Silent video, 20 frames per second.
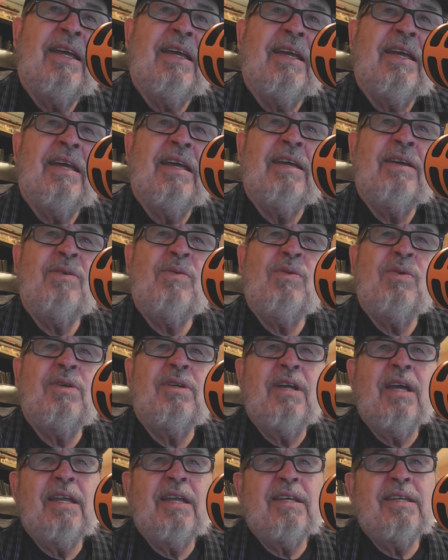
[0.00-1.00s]
it would
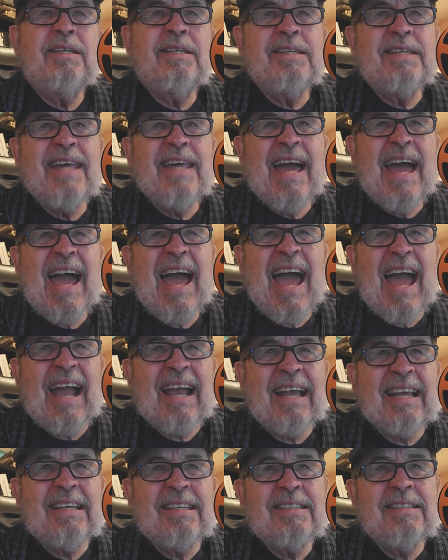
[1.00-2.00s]
get
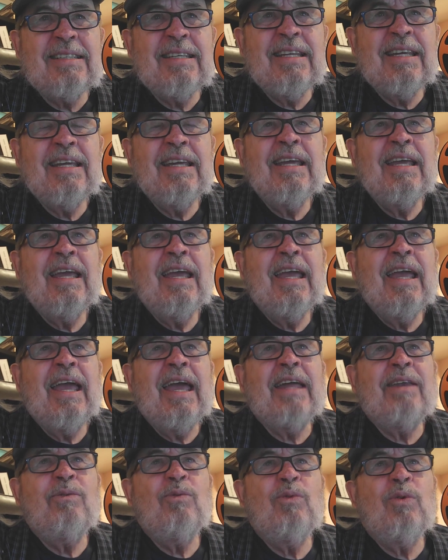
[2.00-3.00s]
taxed
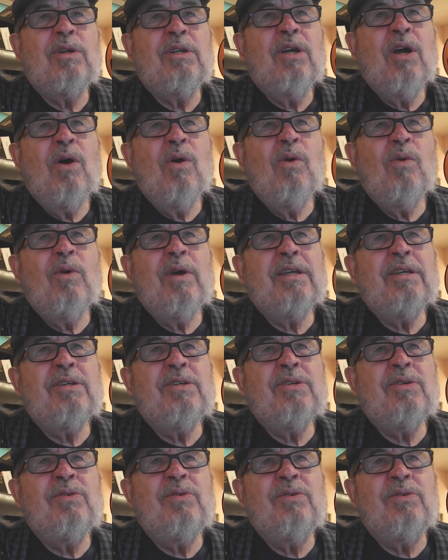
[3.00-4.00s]
and would go
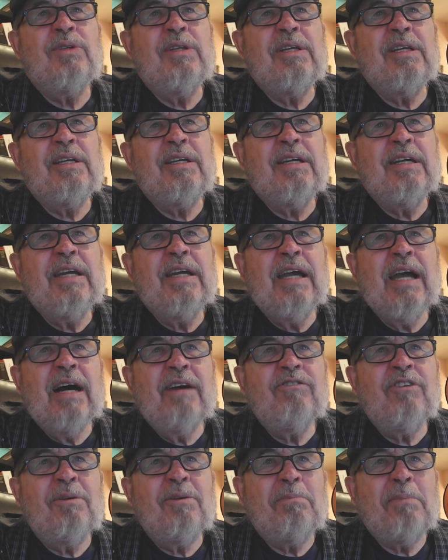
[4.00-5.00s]
into the
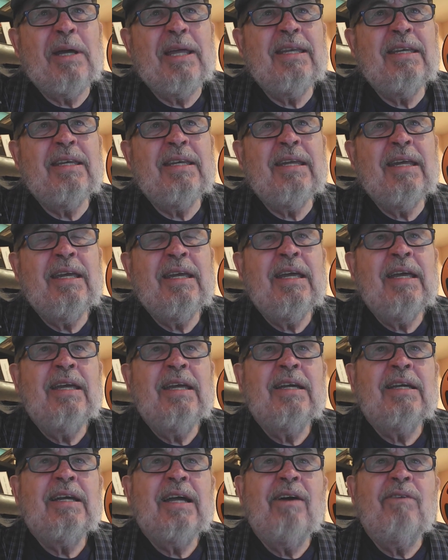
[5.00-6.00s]
government,
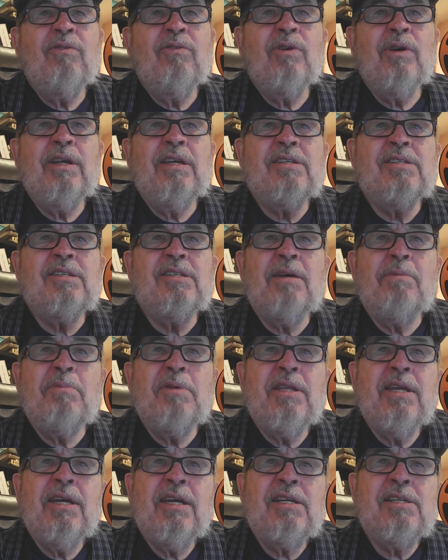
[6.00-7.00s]
covering some of
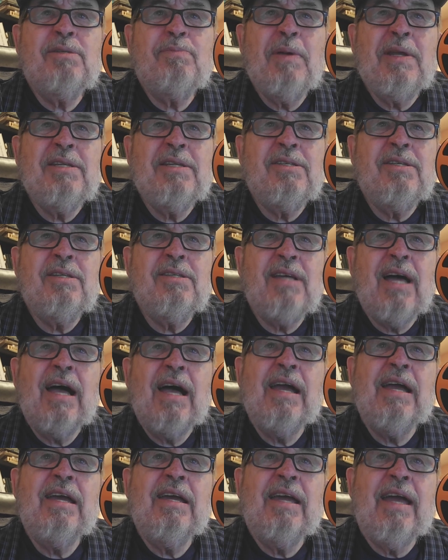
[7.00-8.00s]
the expenses
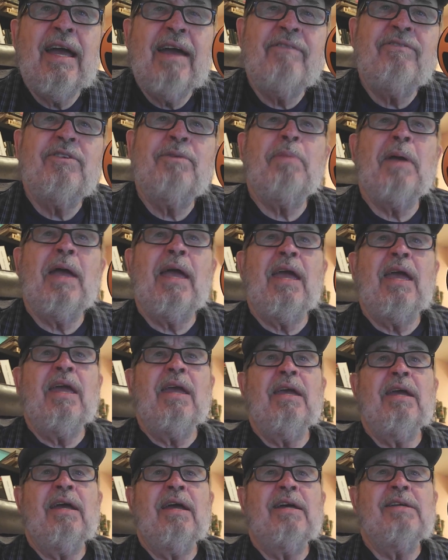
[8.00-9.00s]
I have to pay
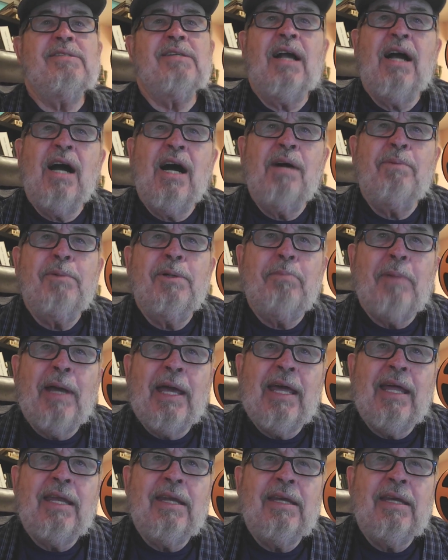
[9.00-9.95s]
as a common man.